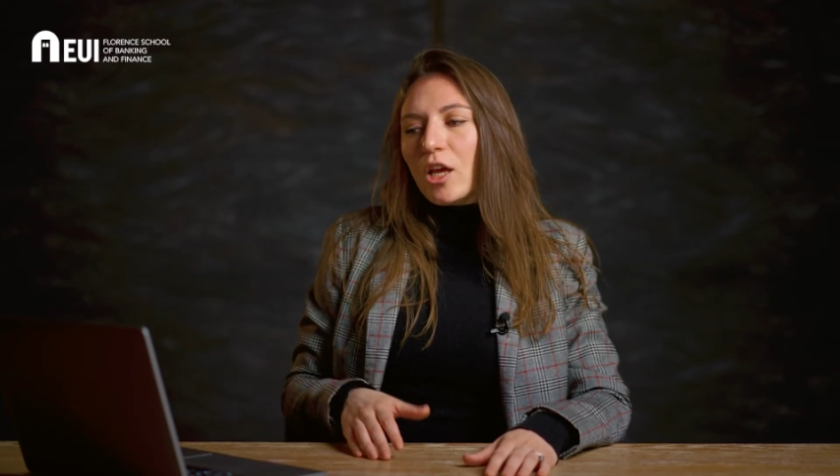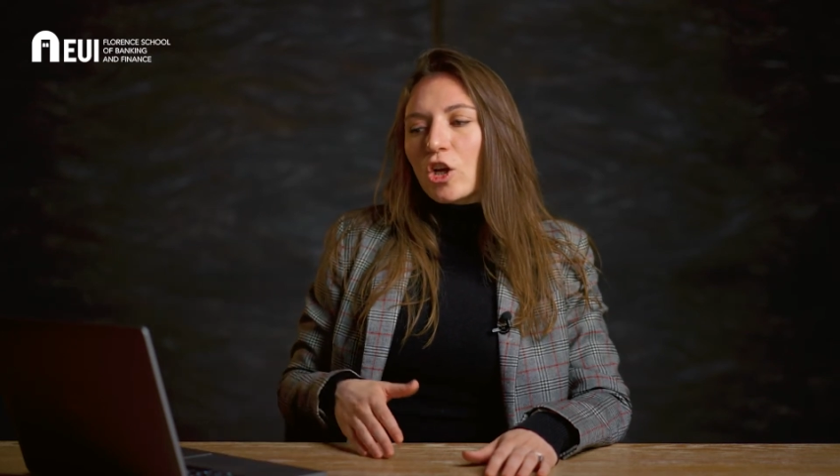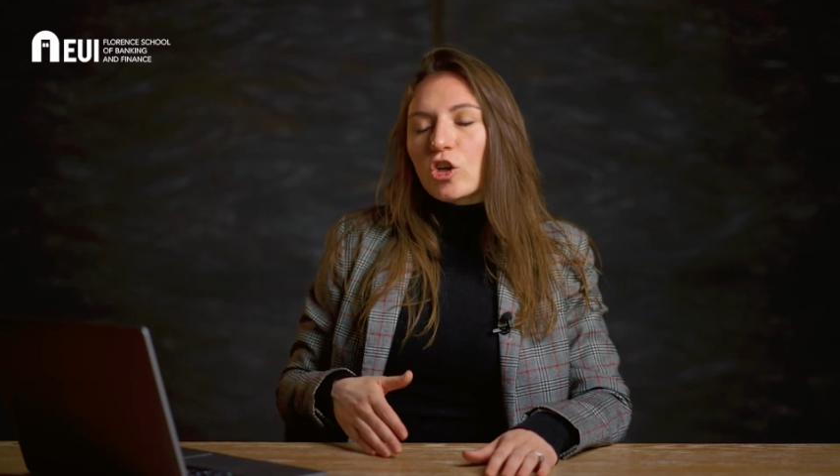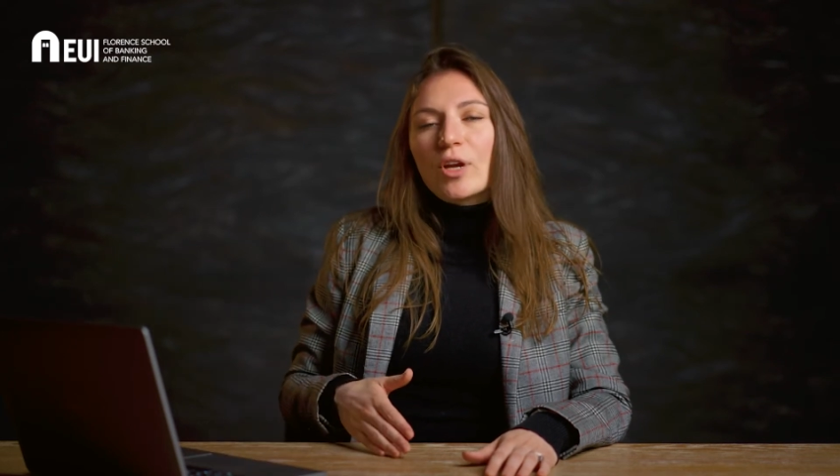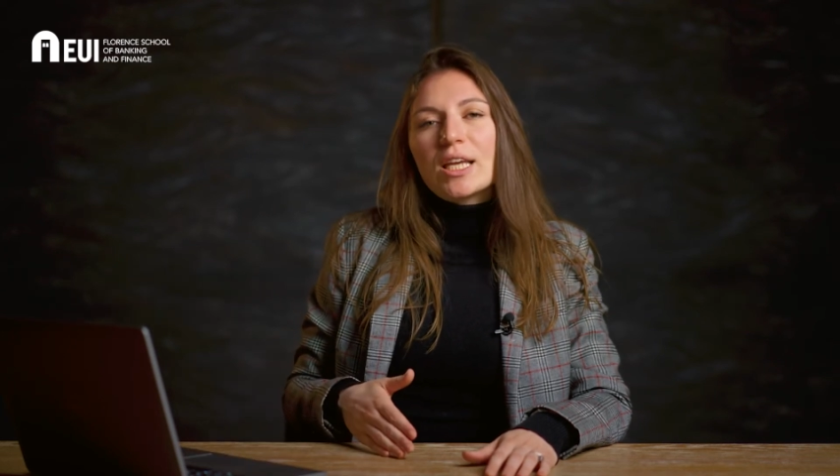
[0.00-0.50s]

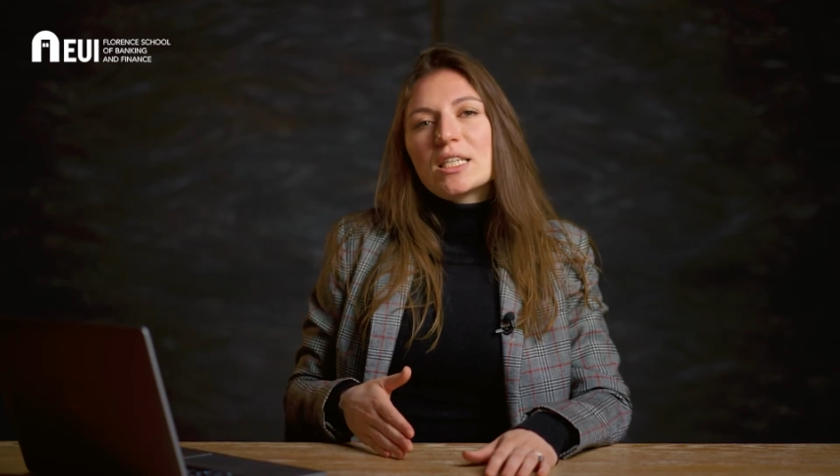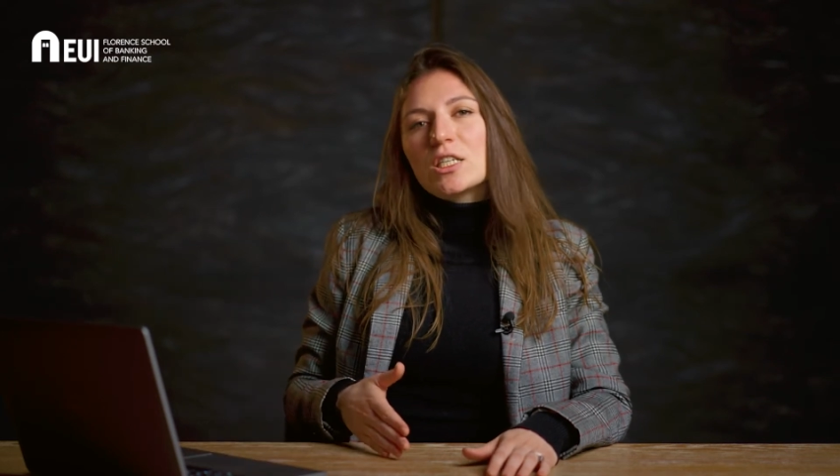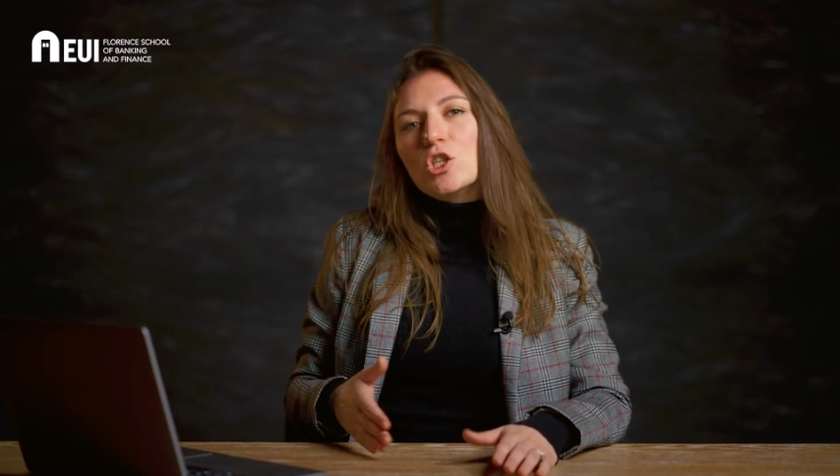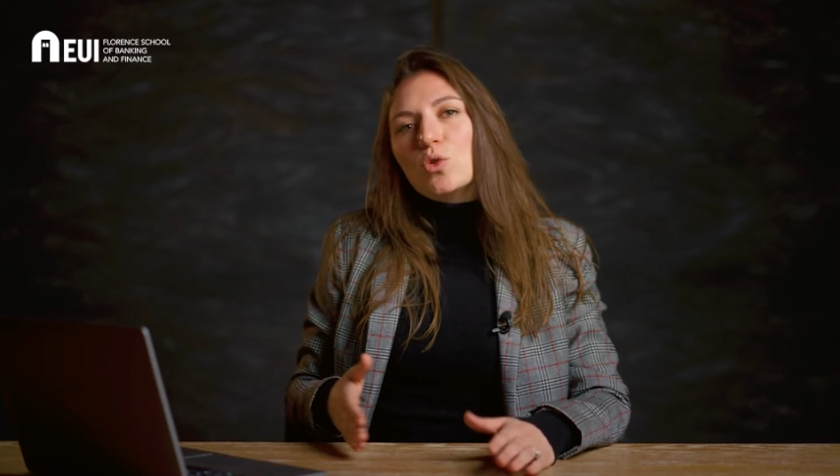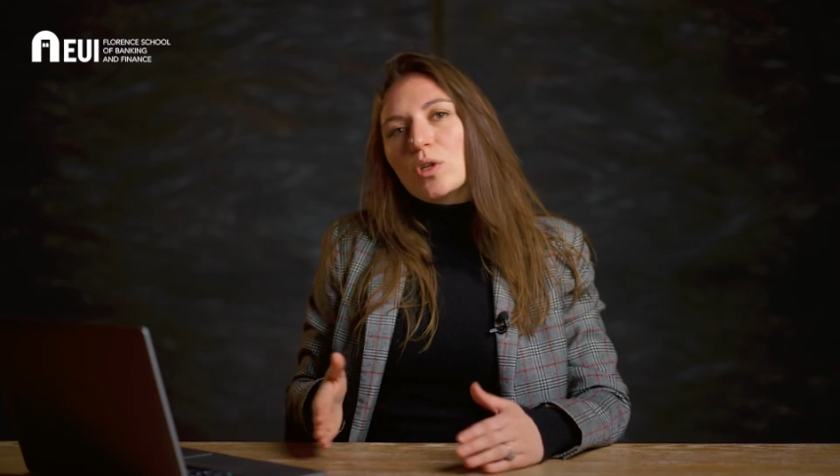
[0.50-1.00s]

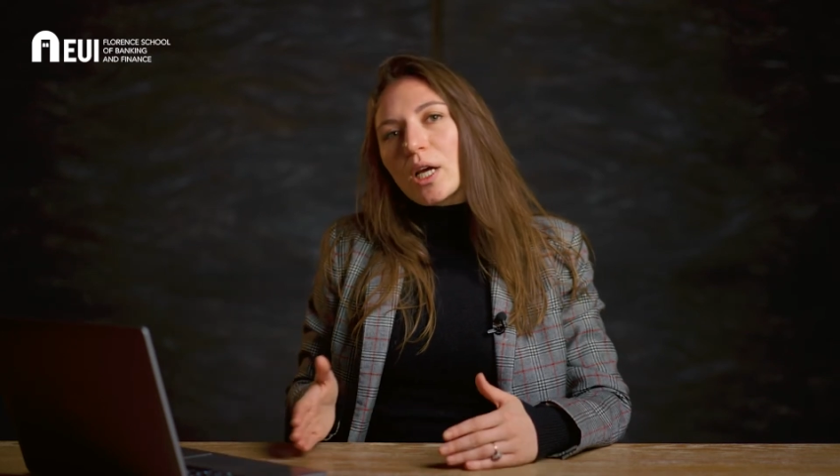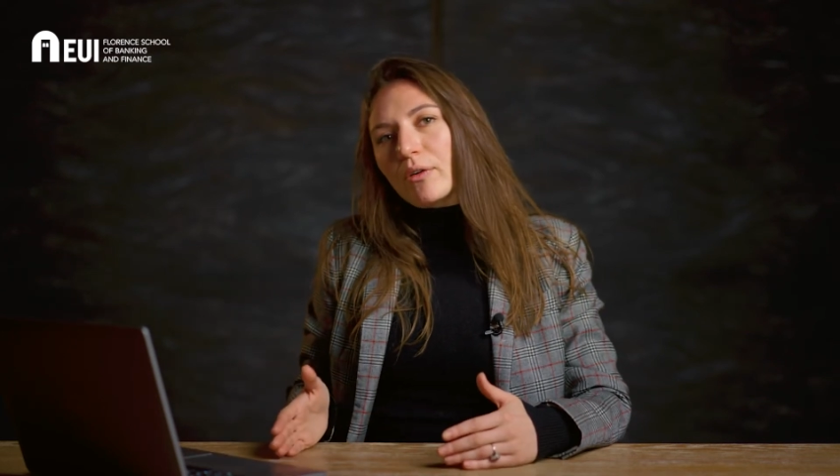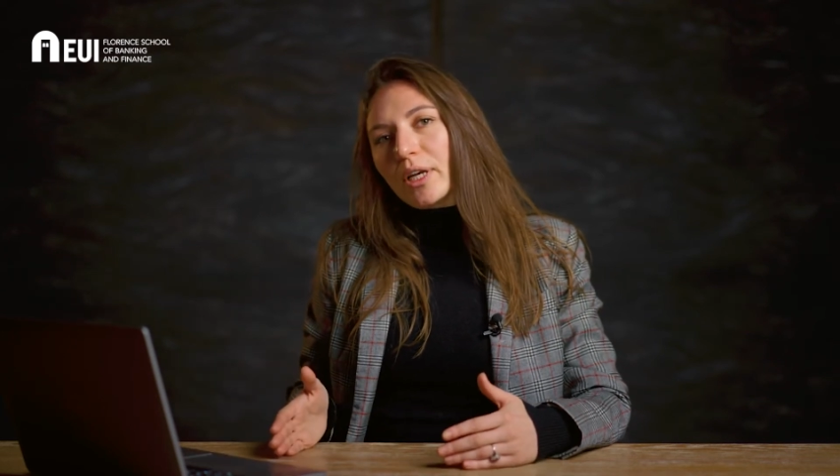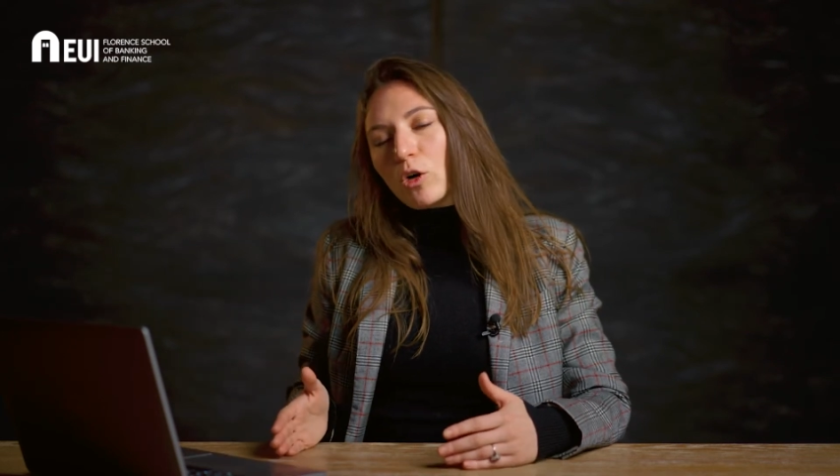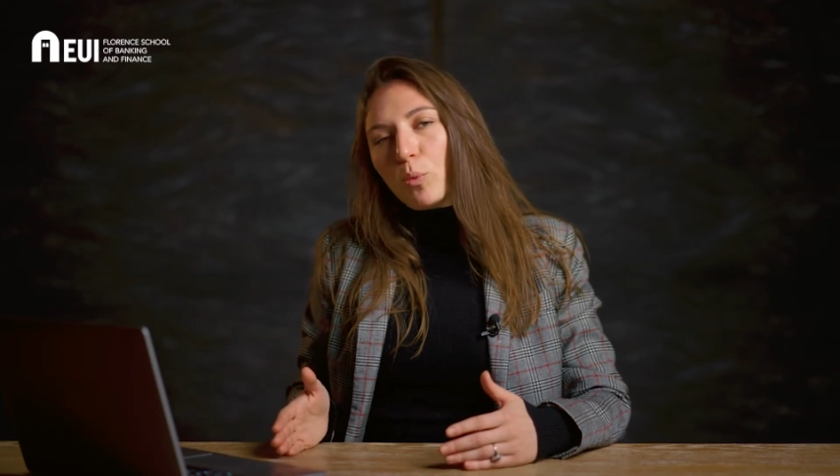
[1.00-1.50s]
created new
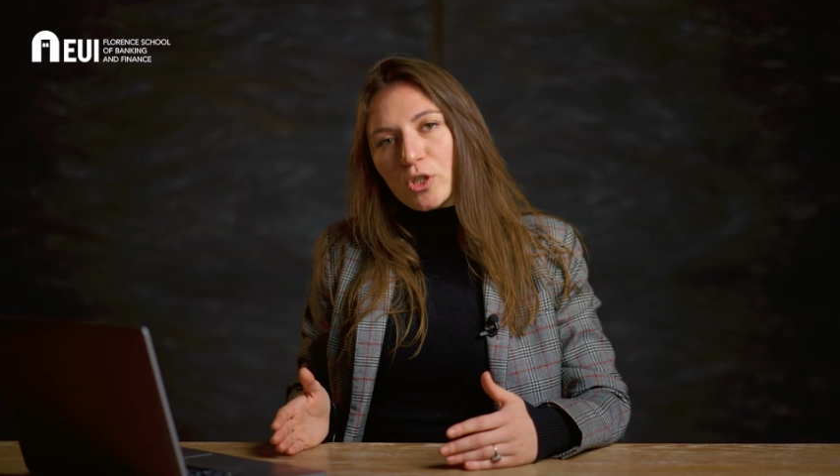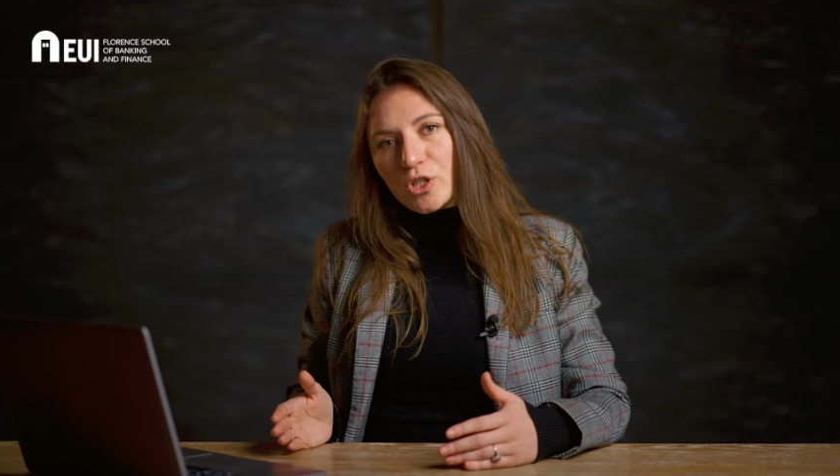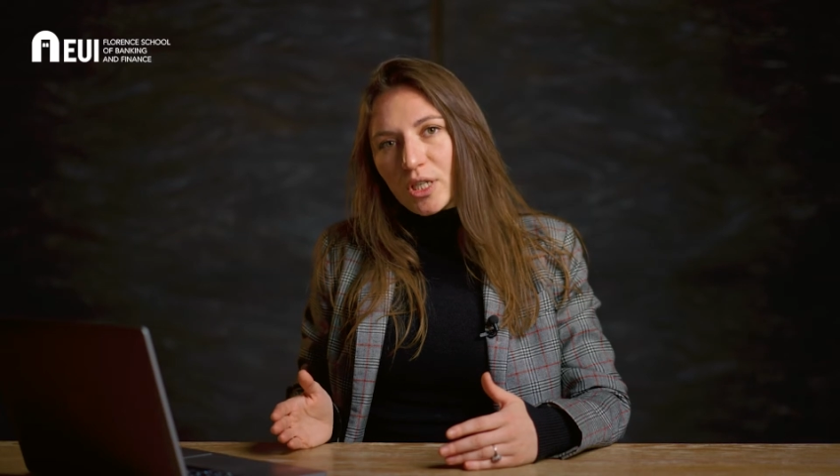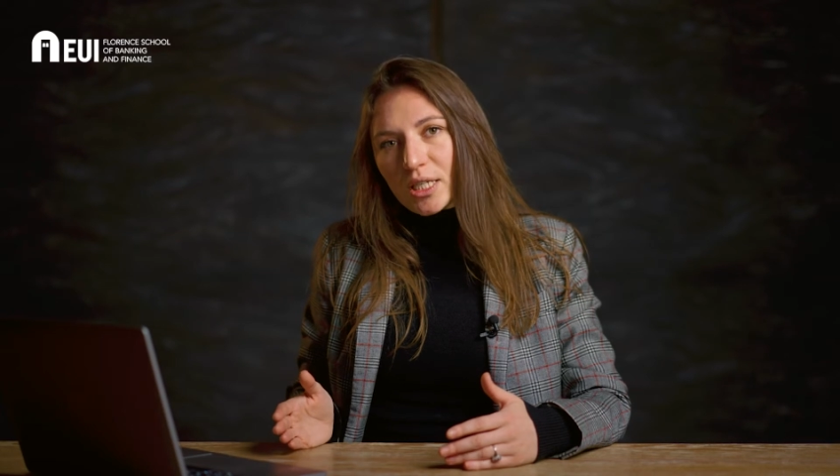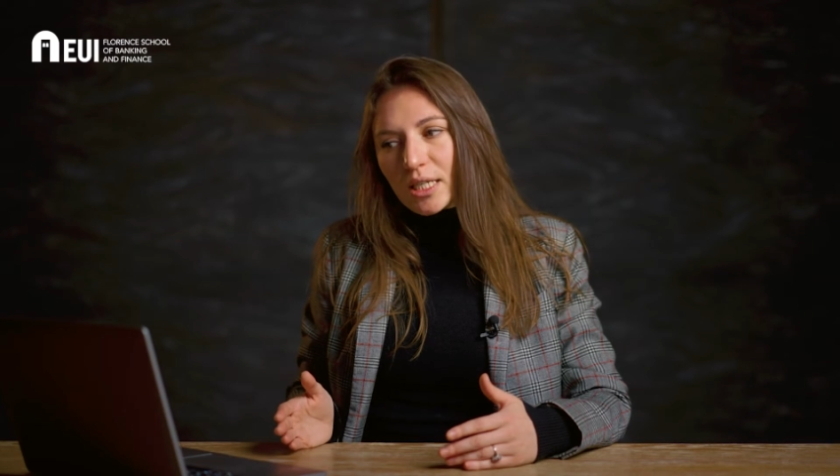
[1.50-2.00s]
career
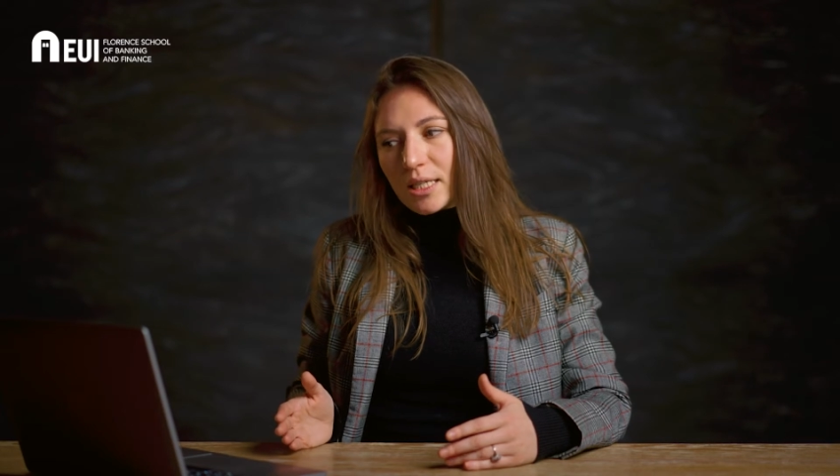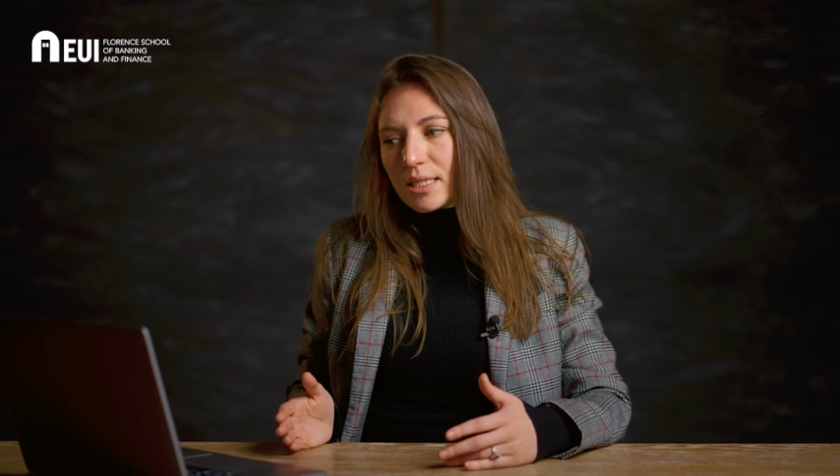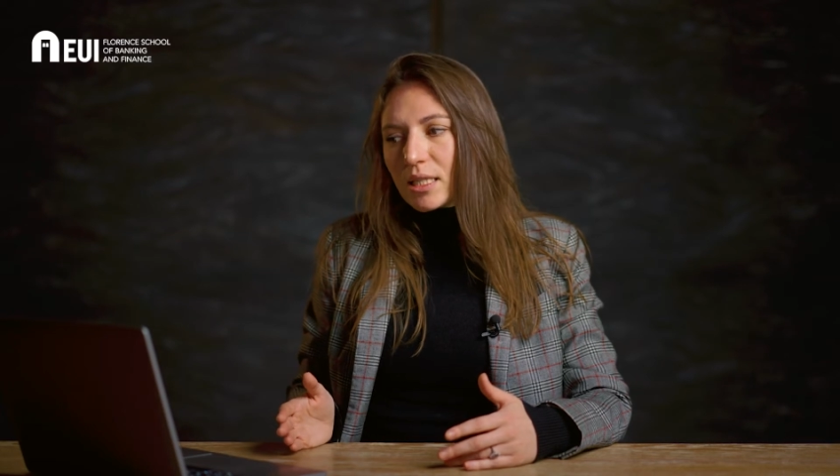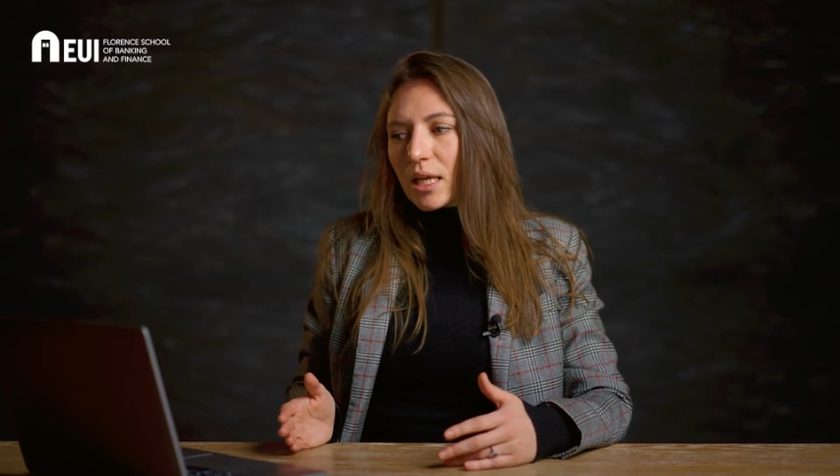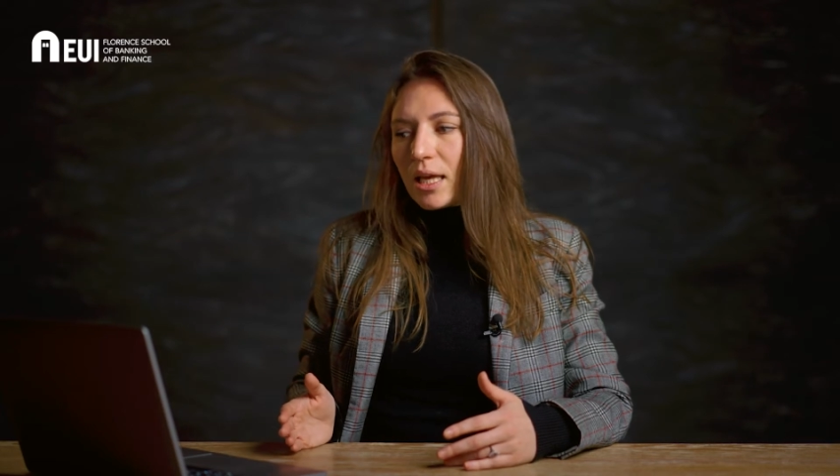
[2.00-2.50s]
opportunities